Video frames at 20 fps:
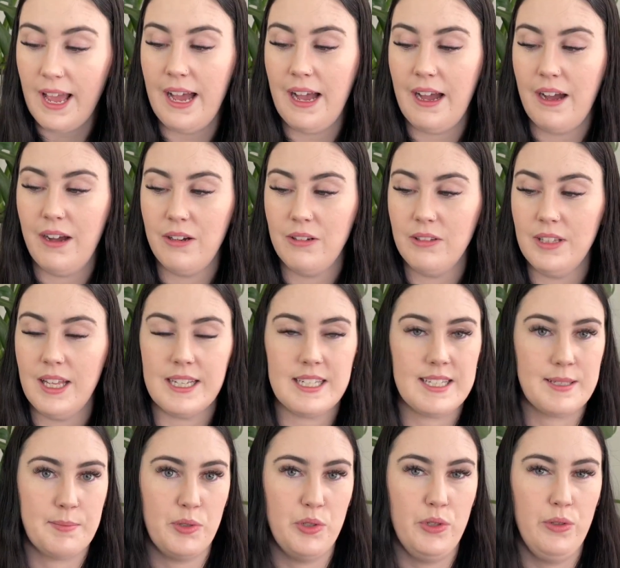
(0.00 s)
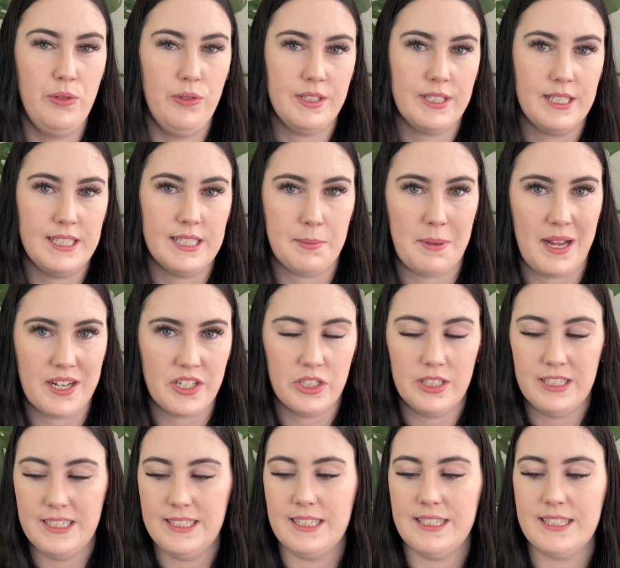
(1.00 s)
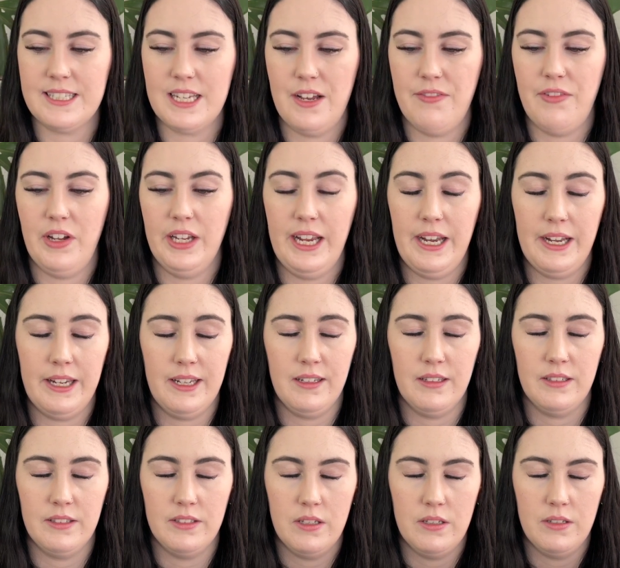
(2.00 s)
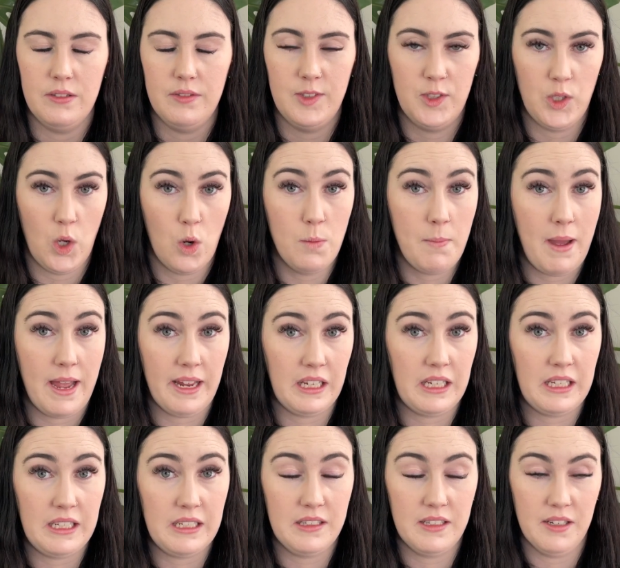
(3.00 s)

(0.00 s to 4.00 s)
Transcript: Our like spoons and spatulas and stuff are getting so manky.